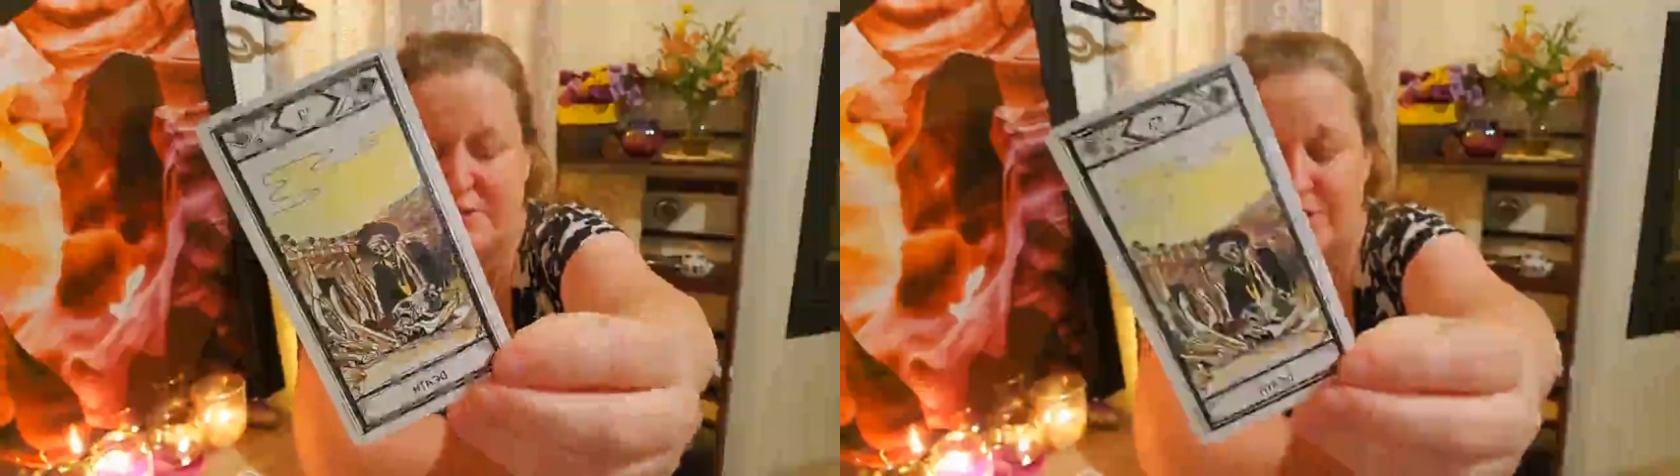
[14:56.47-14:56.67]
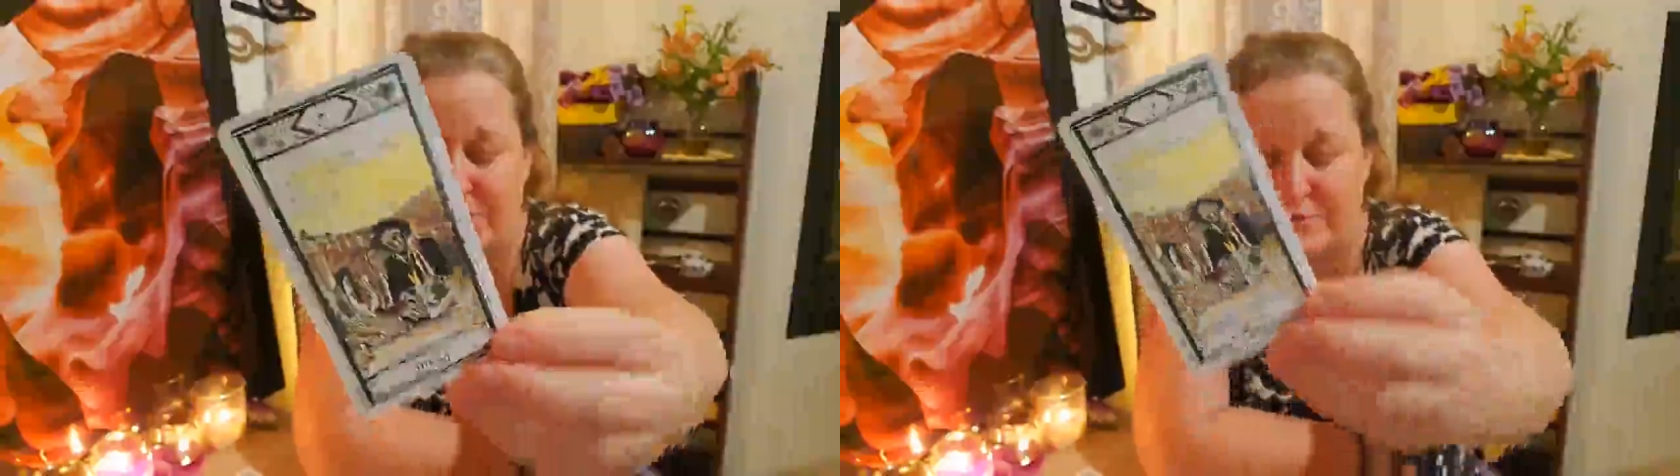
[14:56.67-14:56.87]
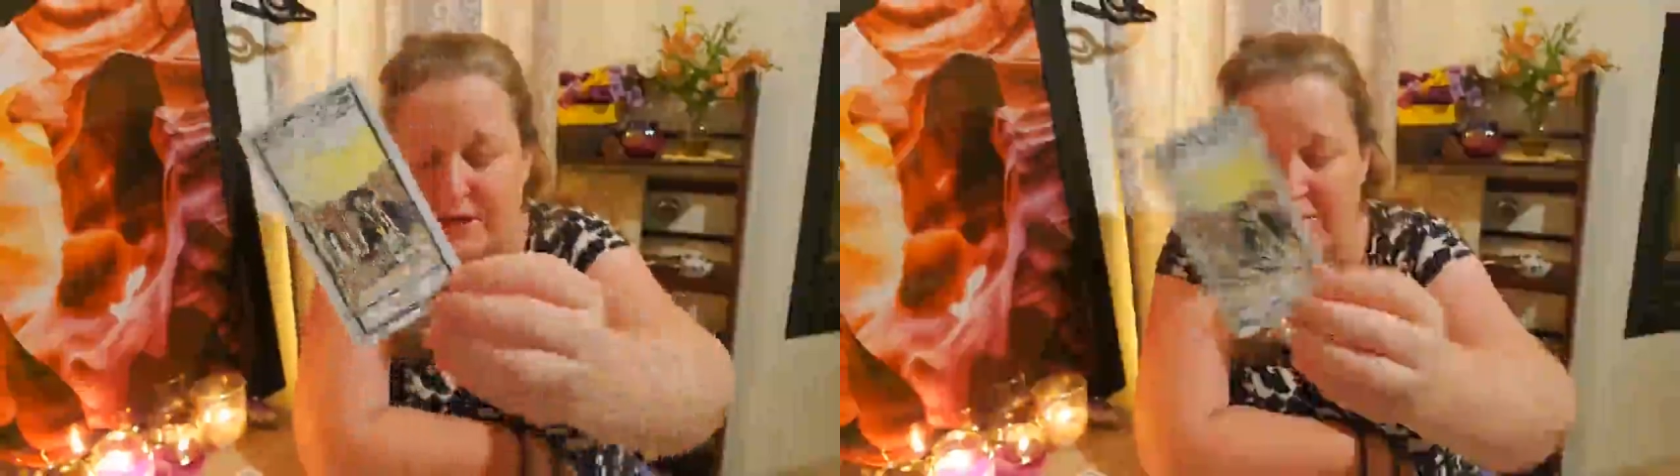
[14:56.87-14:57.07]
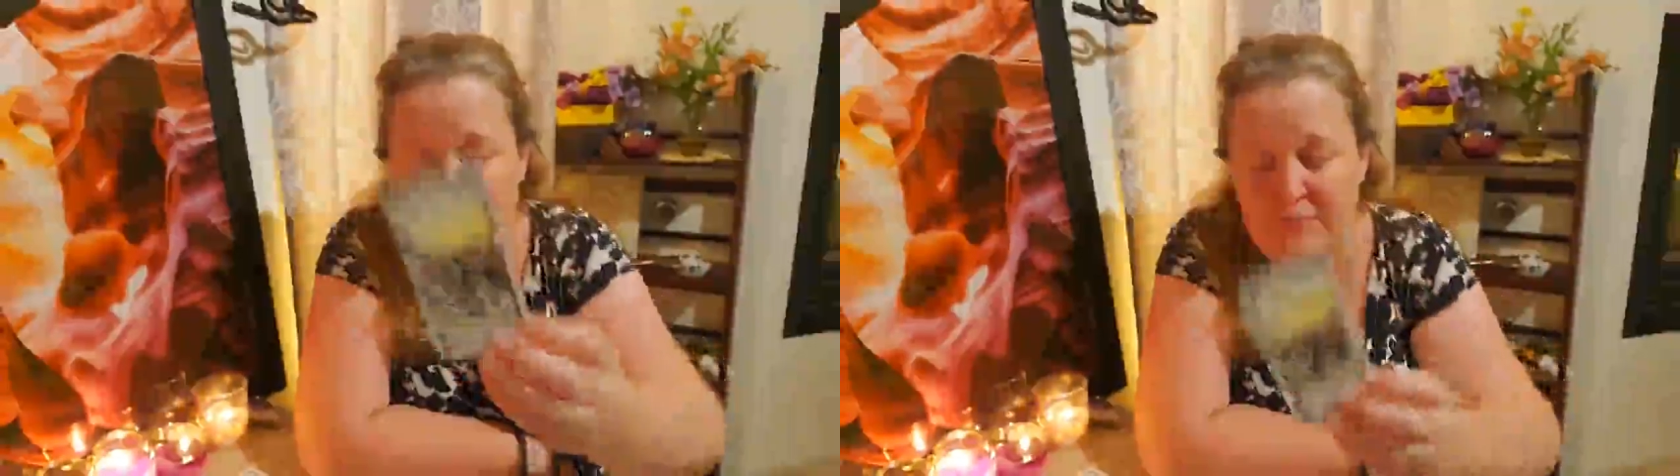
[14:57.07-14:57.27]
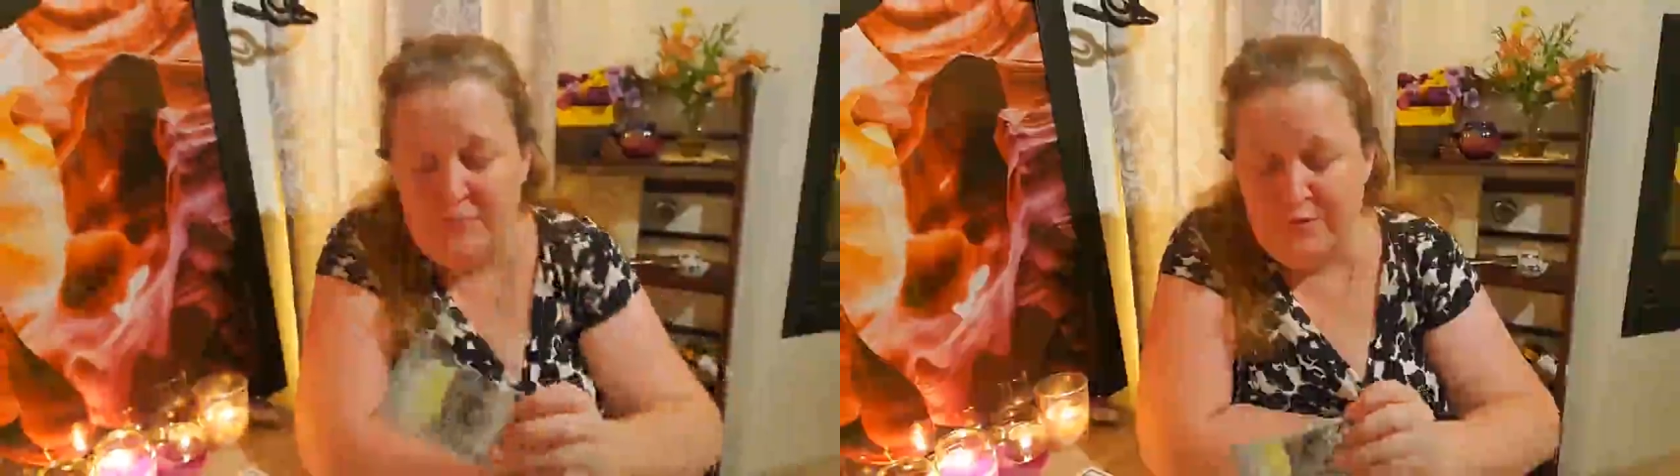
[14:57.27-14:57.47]
you know,
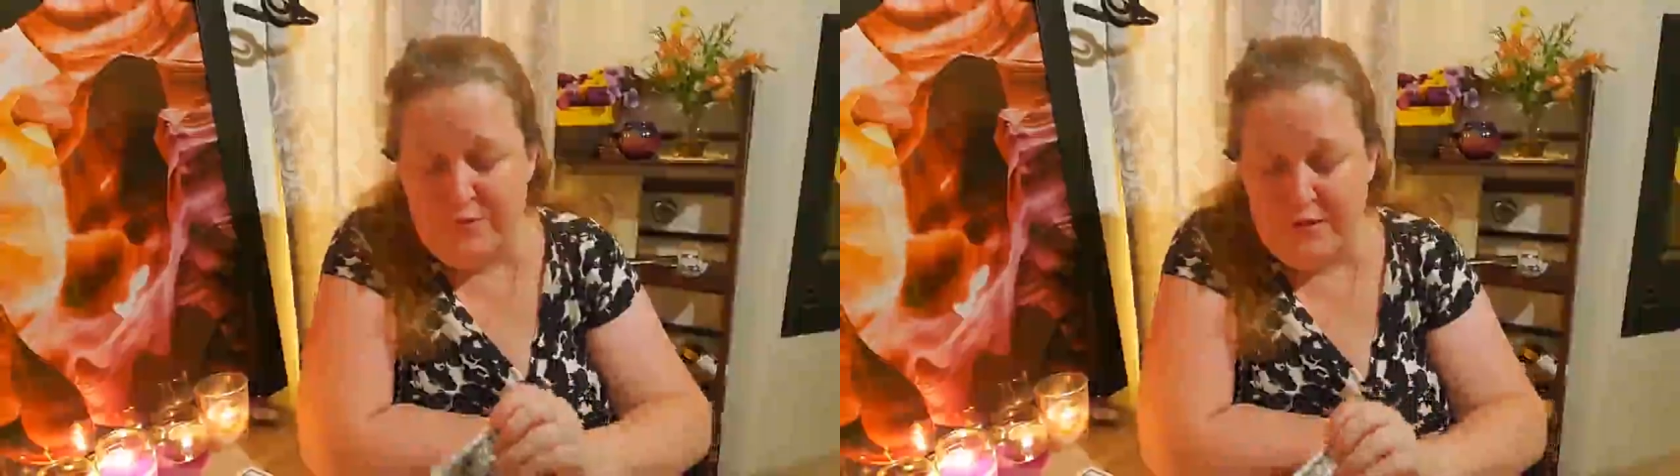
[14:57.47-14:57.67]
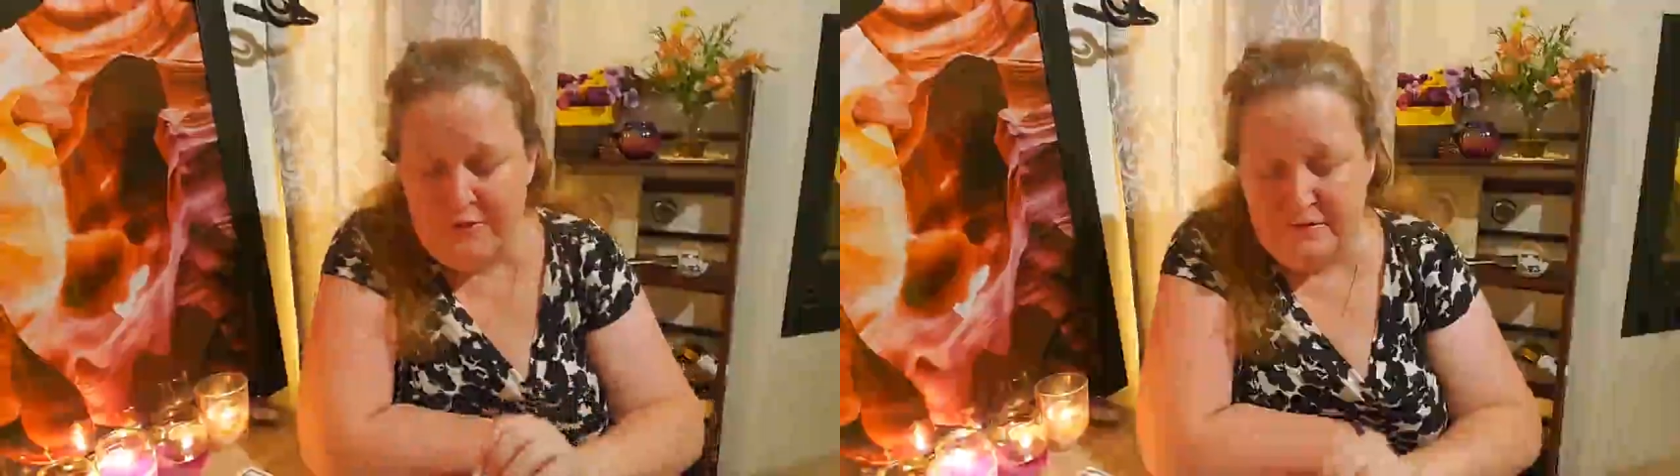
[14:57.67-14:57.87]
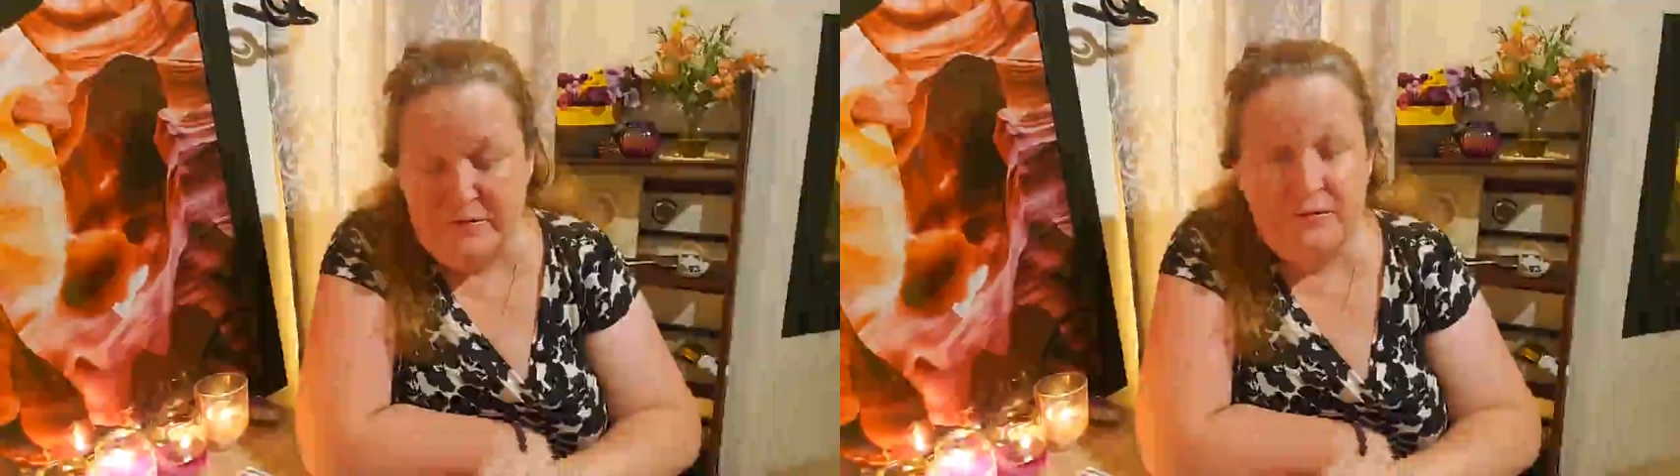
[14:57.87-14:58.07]
even when things are